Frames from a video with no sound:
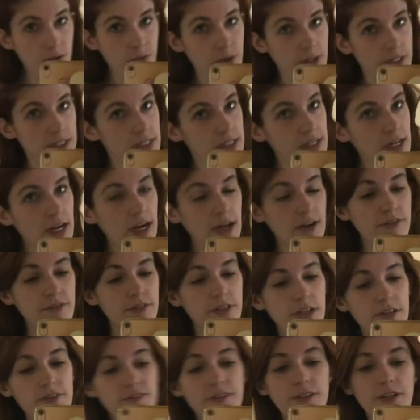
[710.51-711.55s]
once I have
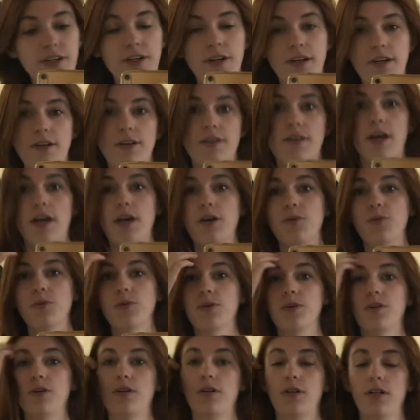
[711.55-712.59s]
that figured out, I
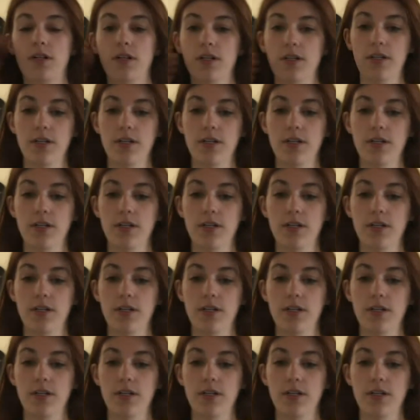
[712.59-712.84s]
will